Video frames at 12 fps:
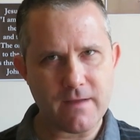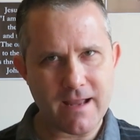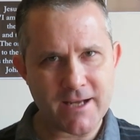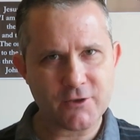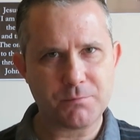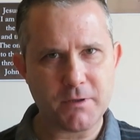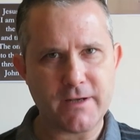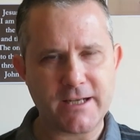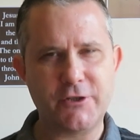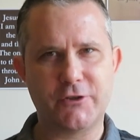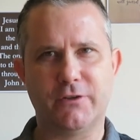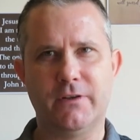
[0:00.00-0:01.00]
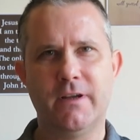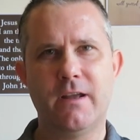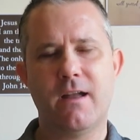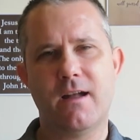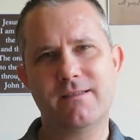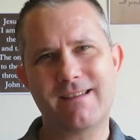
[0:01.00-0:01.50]
explanation
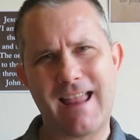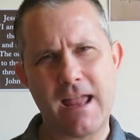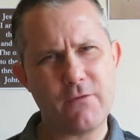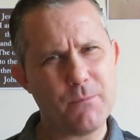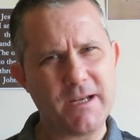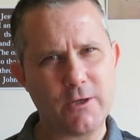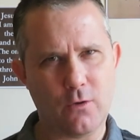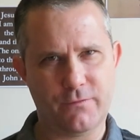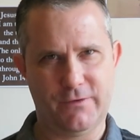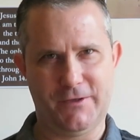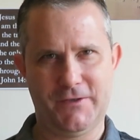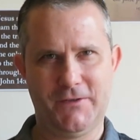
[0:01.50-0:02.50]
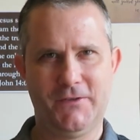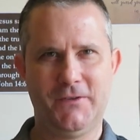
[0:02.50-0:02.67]
has ever been offered